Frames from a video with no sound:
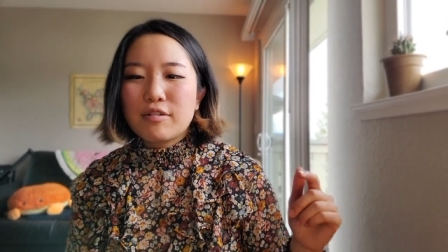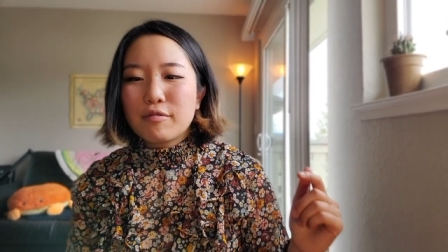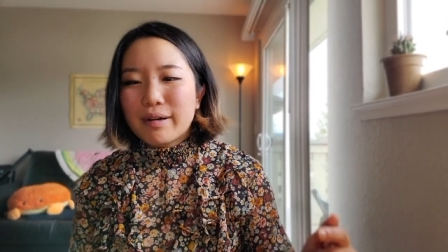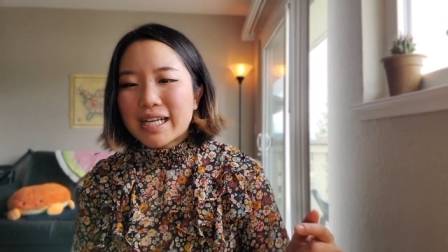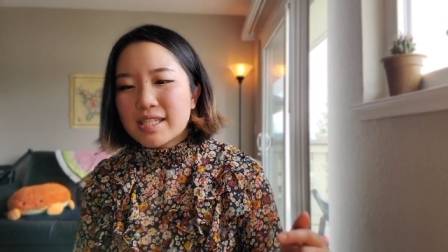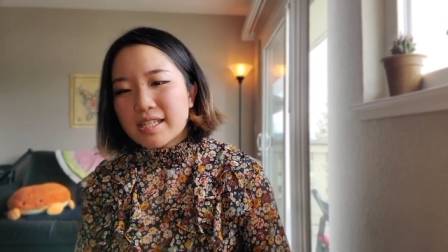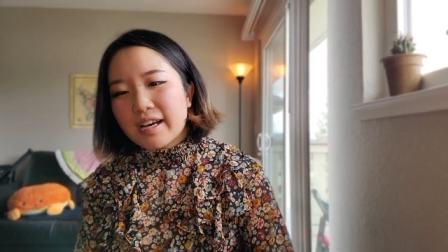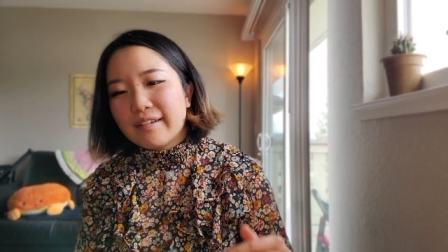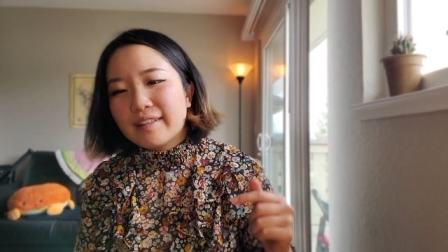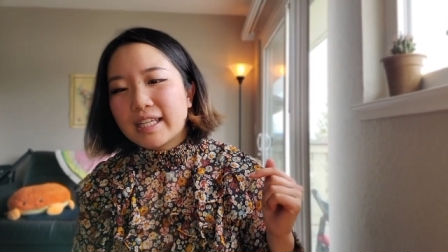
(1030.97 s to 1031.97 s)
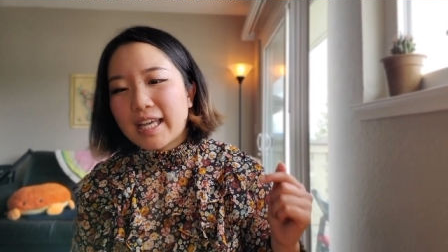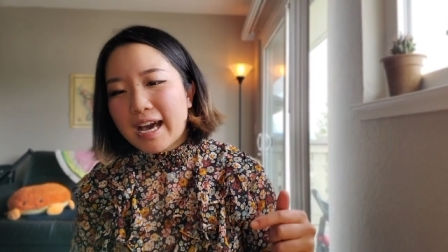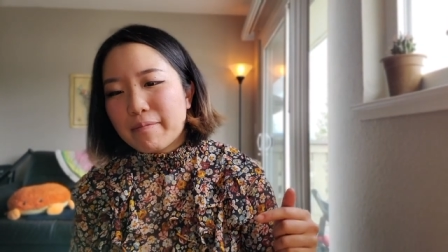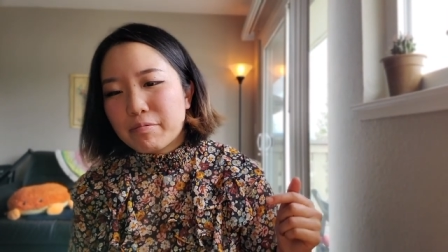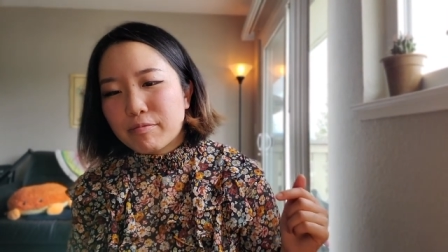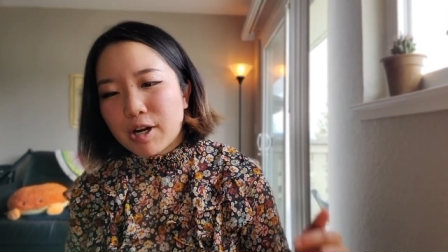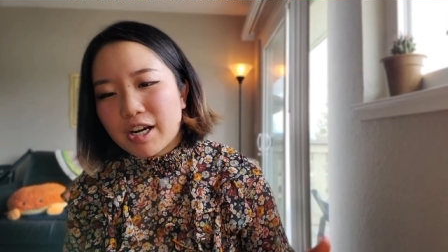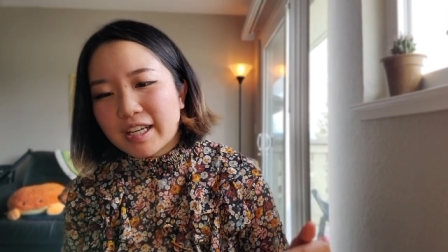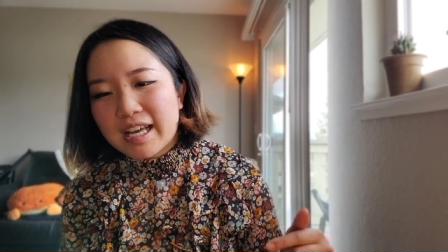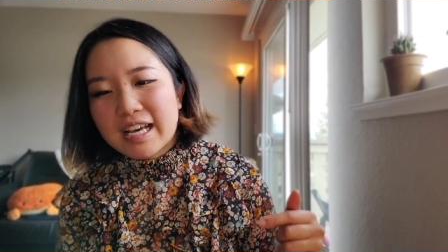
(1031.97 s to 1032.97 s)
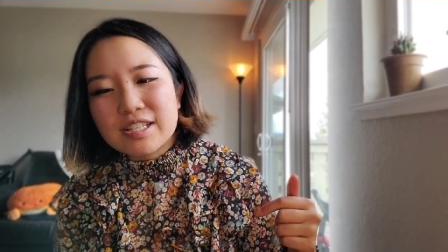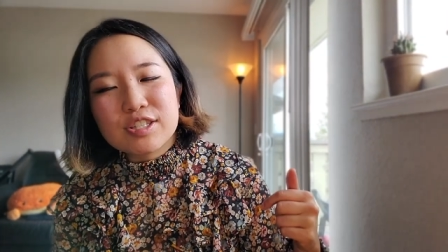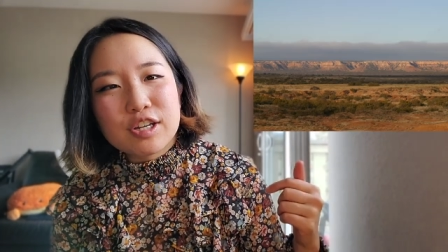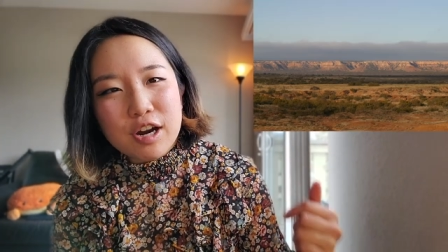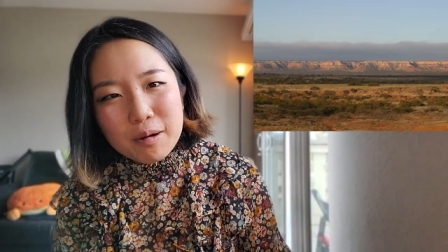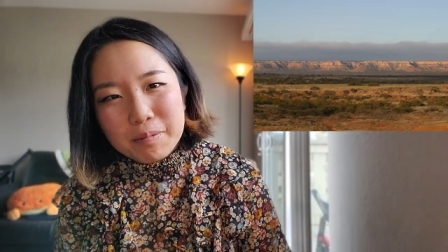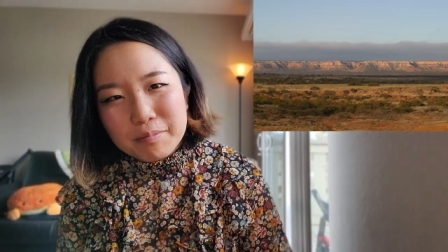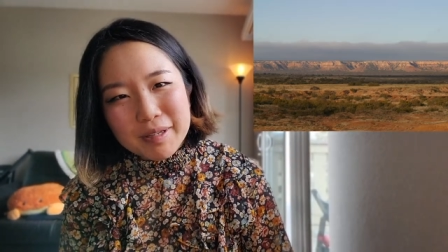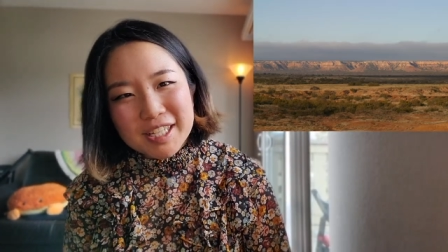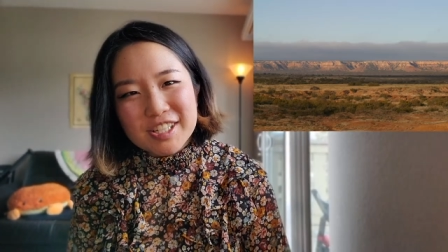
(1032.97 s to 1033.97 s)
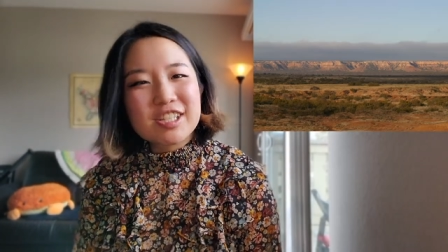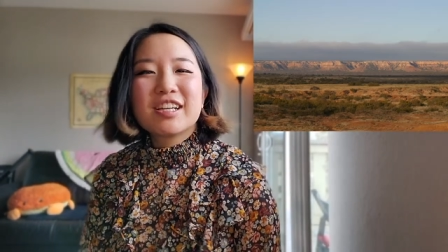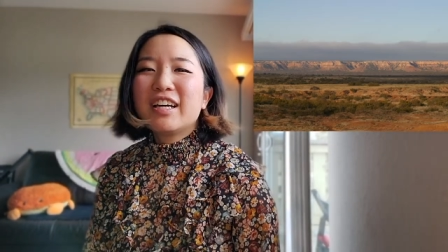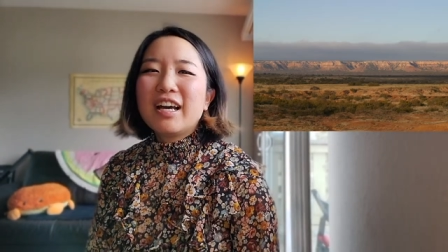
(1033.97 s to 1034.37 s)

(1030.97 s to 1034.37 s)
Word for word: west of the cap rock escarpment.